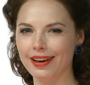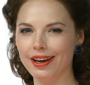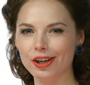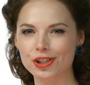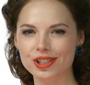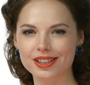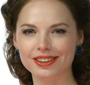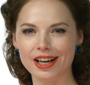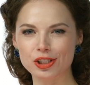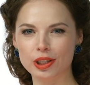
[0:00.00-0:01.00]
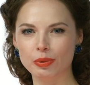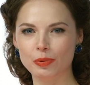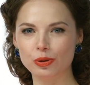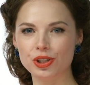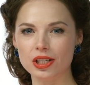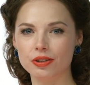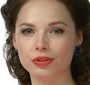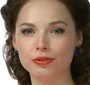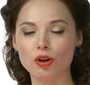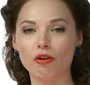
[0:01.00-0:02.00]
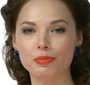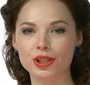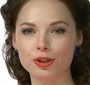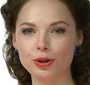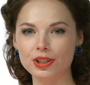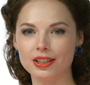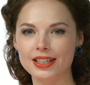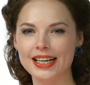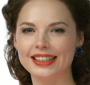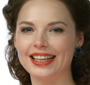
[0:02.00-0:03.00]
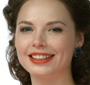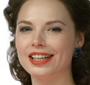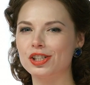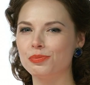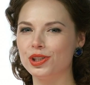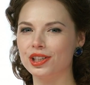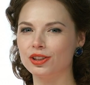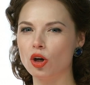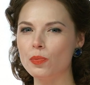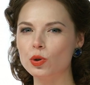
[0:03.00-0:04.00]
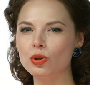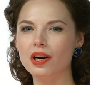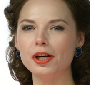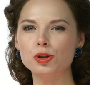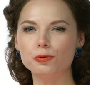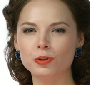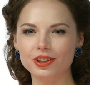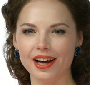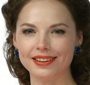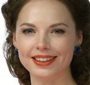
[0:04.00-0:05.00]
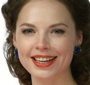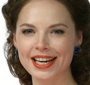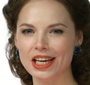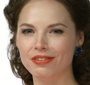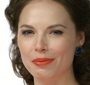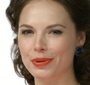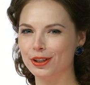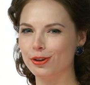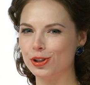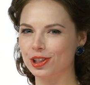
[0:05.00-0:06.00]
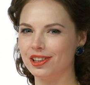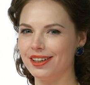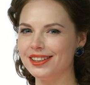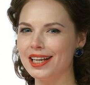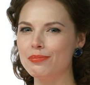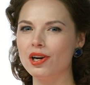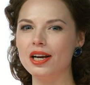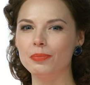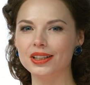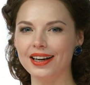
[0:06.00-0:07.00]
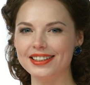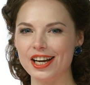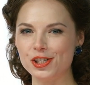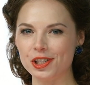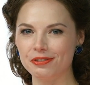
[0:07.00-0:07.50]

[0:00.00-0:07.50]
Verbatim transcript: Are you looking for a clan to take part in the new season? Click the Join a Clan button and the game will suggest the three most suitable